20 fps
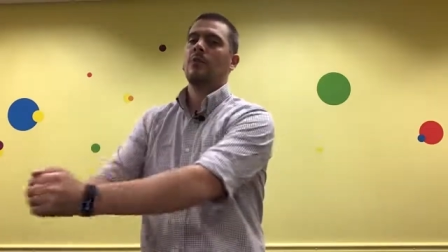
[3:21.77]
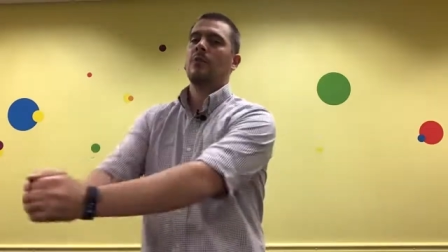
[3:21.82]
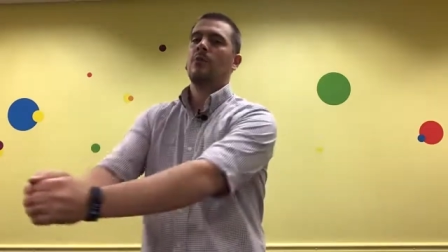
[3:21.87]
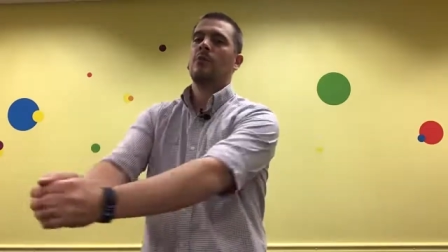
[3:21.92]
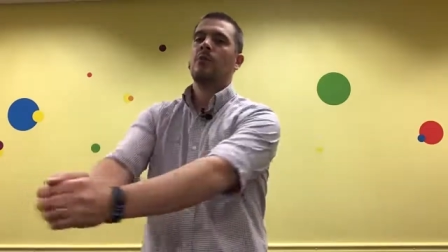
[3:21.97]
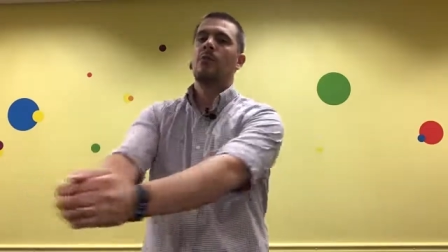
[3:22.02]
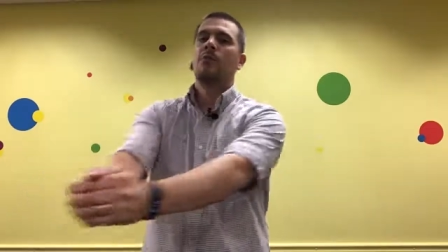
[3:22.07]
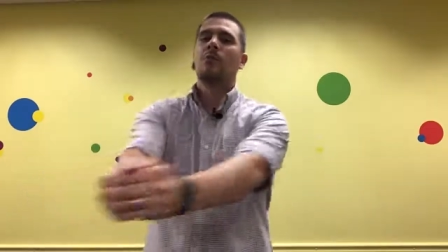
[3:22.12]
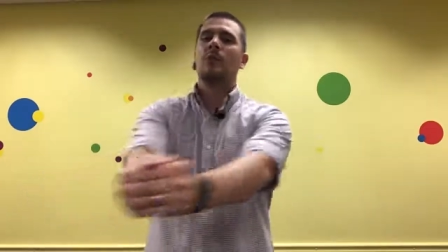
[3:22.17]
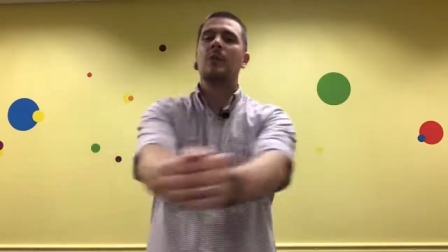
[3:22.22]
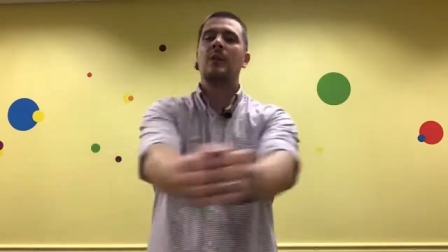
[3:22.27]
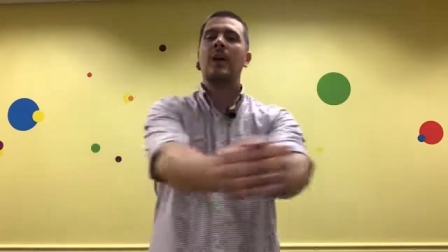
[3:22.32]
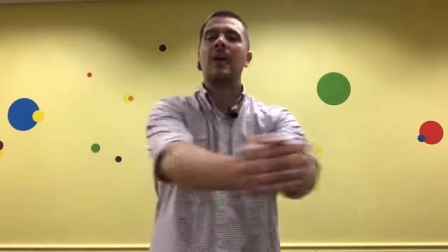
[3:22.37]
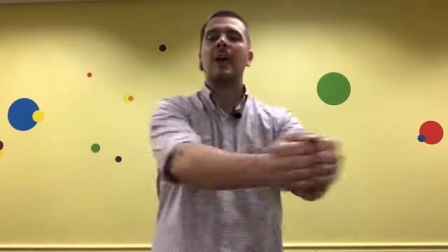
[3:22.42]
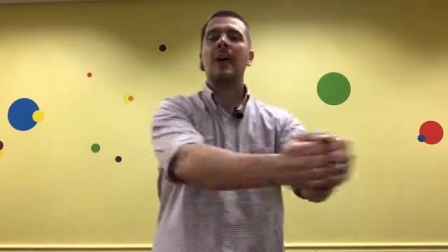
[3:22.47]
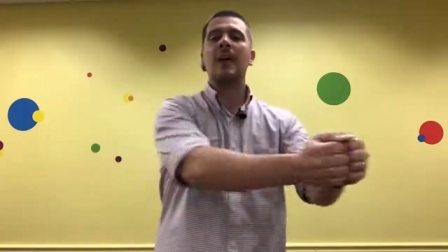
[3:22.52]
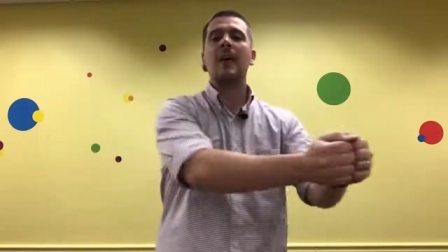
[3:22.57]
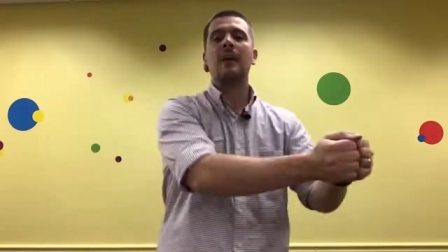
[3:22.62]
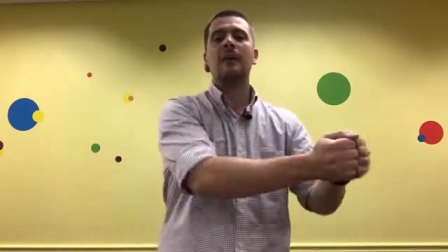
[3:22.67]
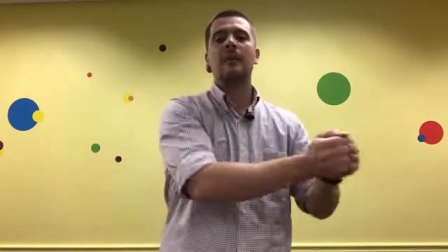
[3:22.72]

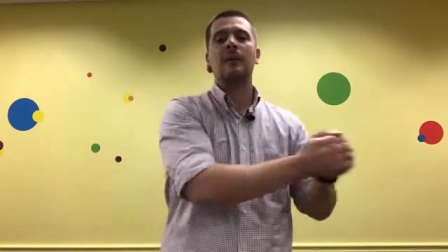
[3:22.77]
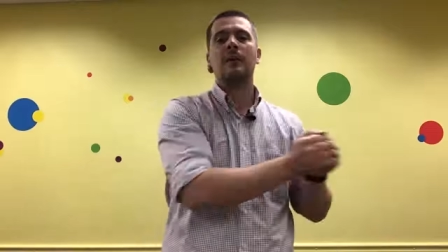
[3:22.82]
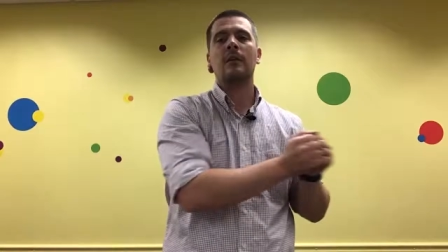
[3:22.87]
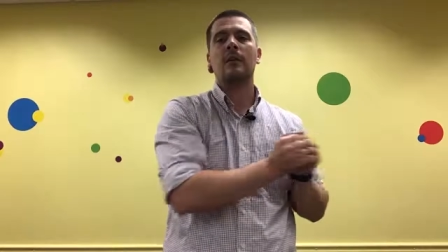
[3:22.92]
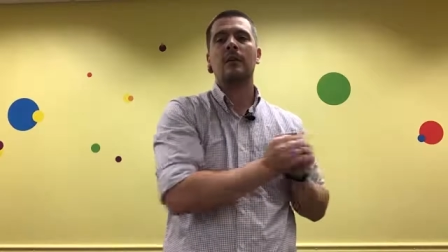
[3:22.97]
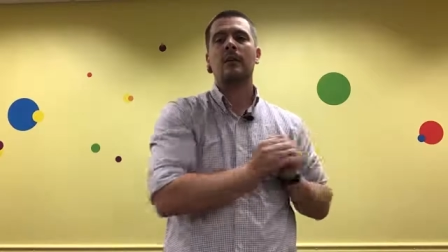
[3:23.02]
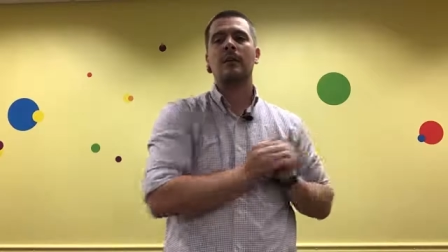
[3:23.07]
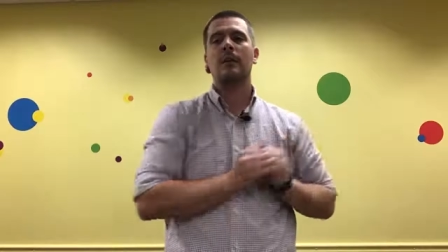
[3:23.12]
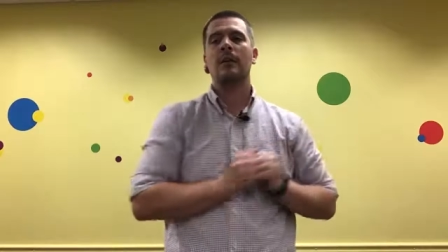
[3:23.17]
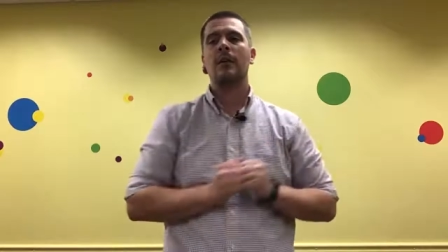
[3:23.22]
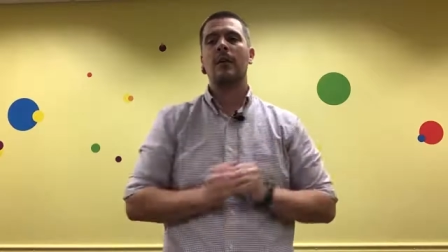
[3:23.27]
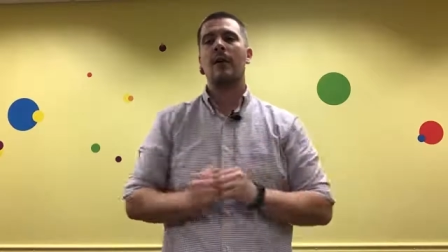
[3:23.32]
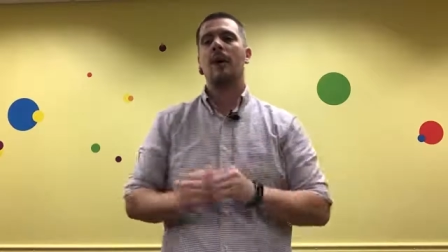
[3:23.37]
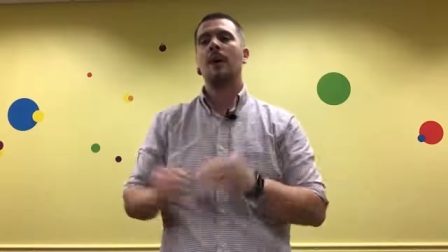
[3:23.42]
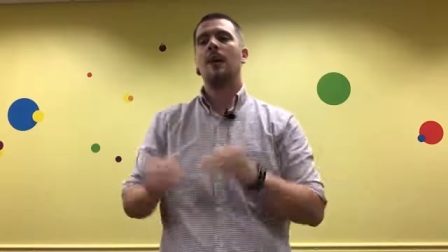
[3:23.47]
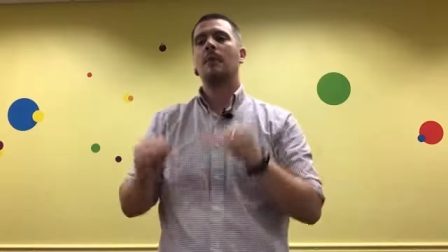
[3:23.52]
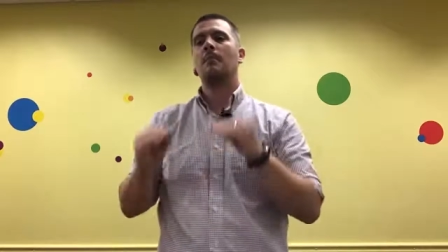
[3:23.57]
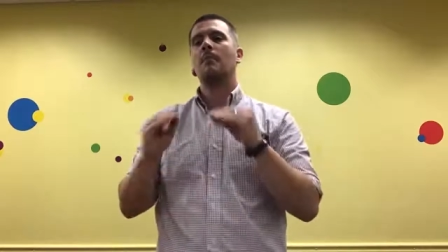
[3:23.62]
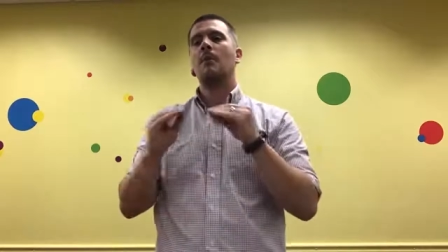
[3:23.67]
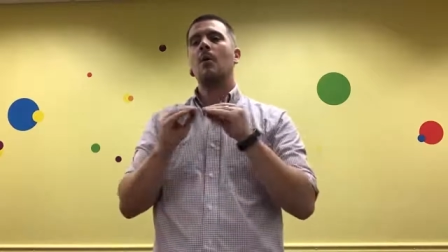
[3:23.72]
together,
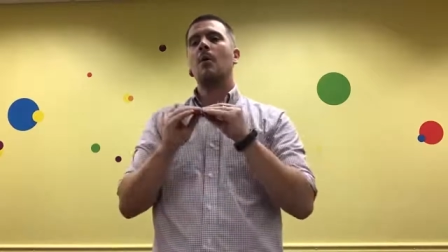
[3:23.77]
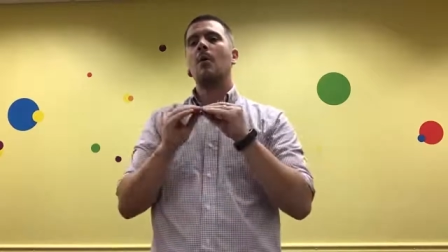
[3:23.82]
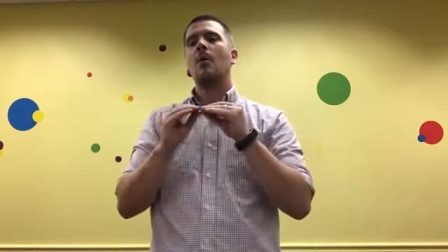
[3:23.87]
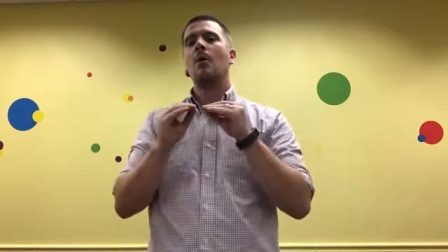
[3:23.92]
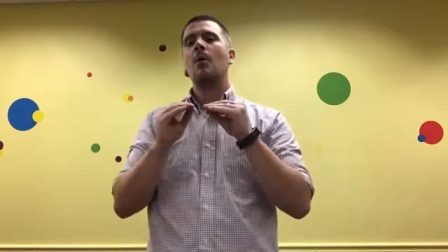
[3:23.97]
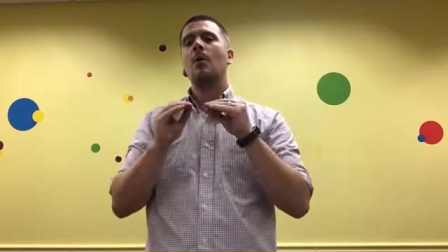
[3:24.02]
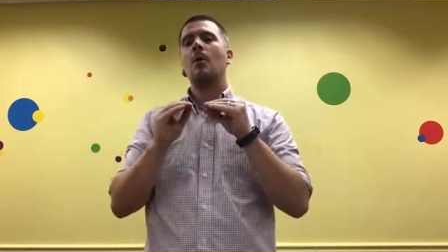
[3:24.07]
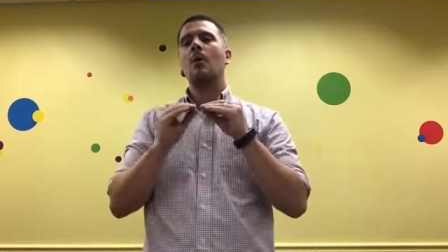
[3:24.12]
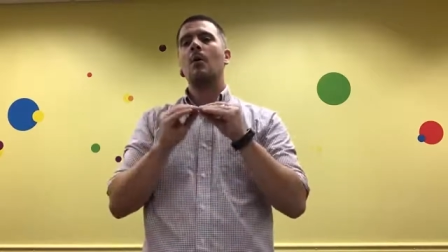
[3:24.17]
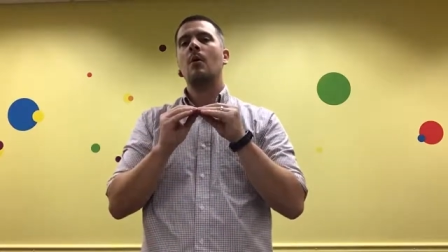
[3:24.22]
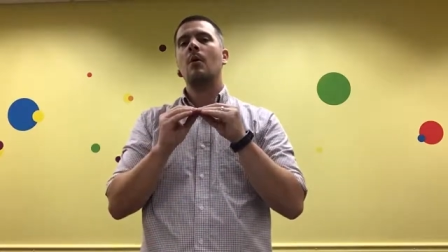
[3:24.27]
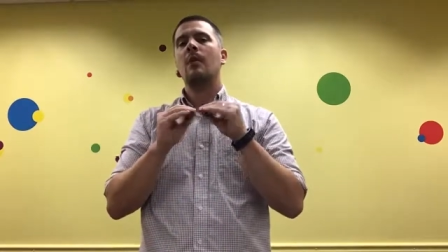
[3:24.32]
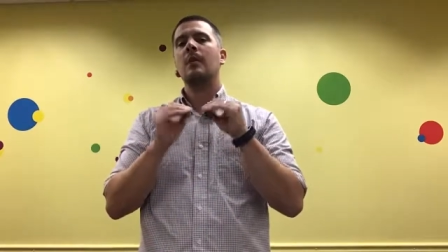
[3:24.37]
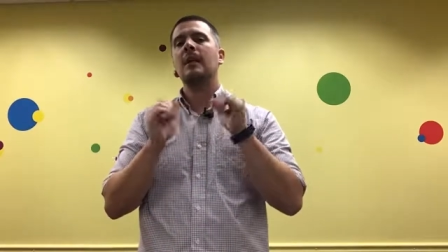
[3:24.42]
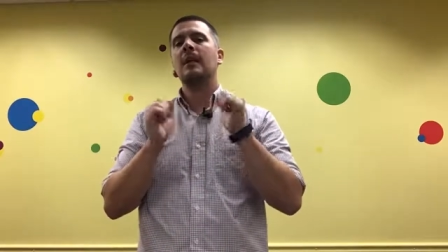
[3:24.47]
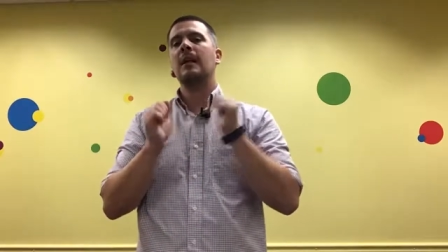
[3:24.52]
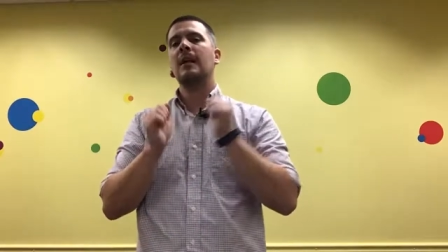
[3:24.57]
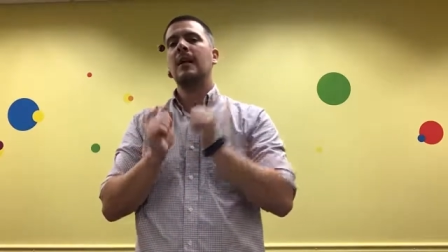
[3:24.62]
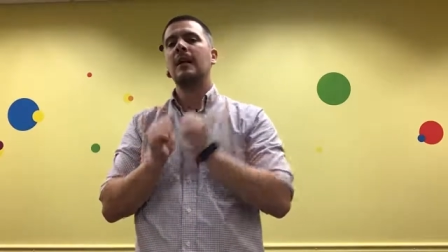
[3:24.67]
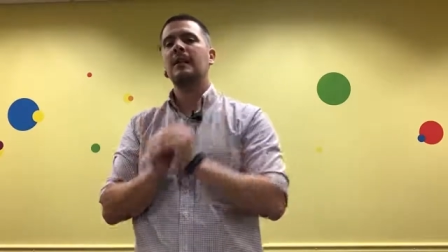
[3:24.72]
the more
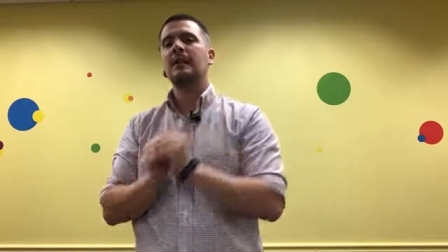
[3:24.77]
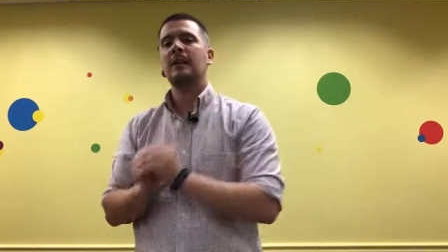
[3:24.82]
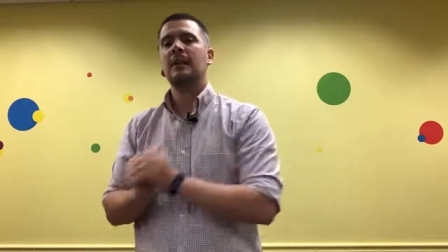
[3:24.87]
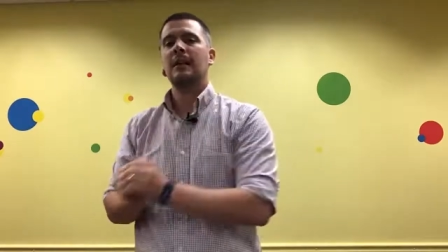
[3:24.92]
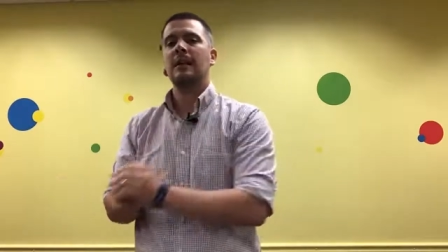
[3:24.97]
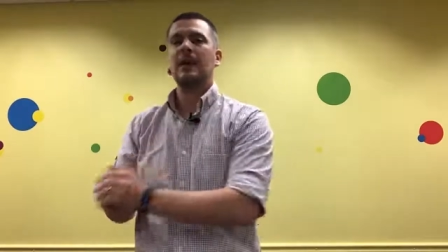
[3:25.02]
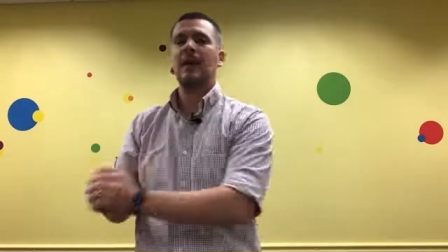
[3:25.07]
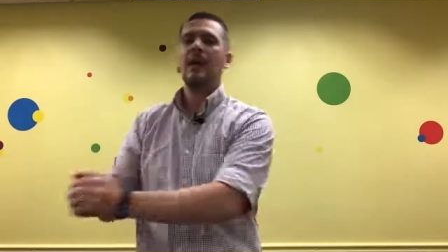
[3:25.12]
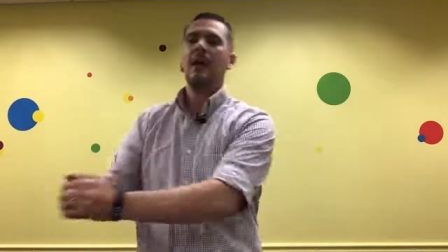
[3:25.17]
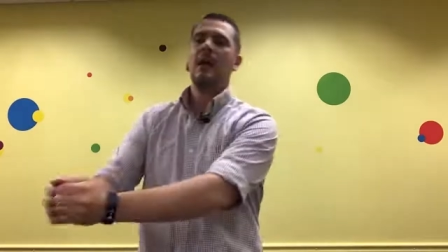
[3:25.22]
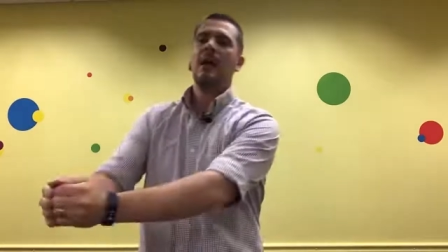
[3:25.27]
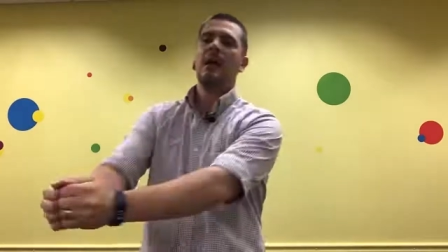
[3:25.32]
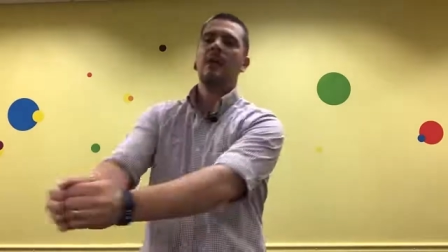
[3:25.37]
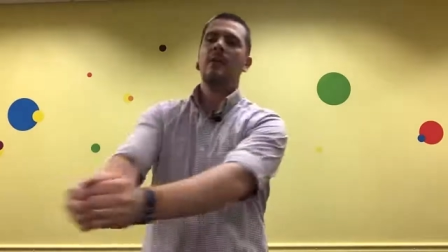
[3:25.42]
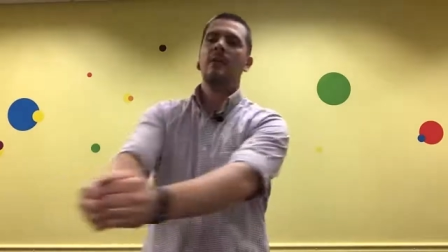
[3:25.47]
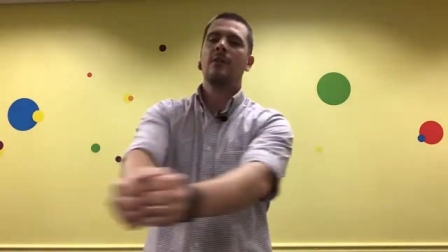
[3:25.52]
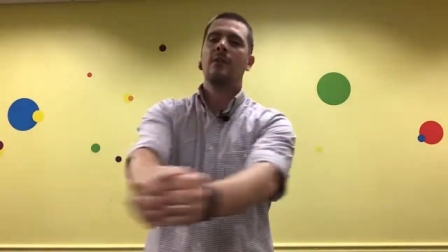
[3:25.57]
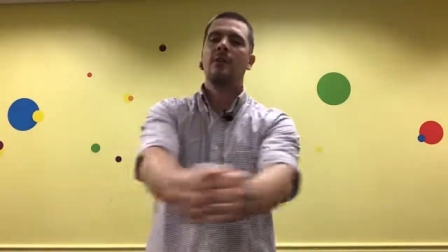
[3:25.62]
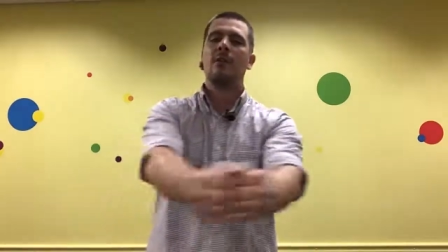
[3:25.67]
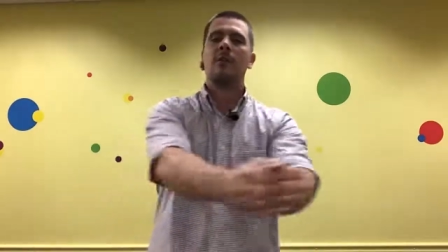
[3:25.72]
we get
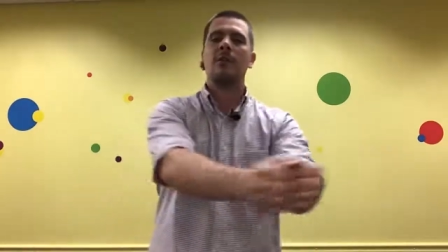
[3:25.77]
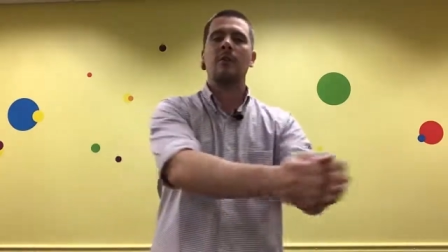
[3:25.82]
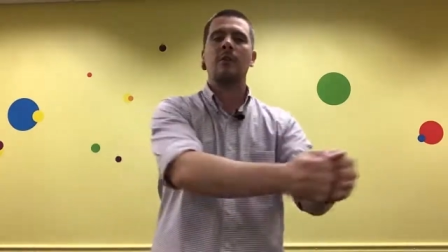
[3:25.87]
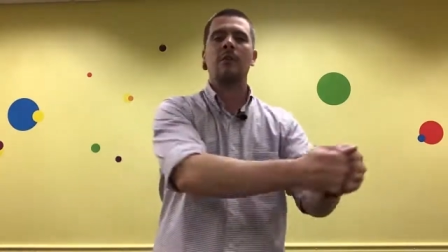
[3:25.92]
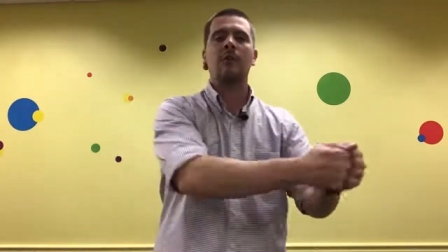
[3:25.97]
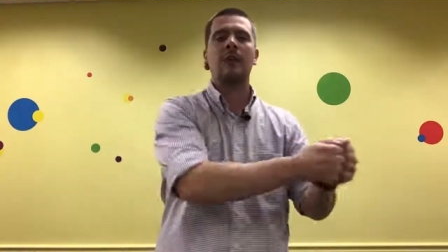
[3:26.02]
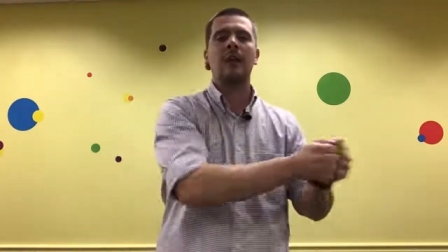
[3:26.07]
together,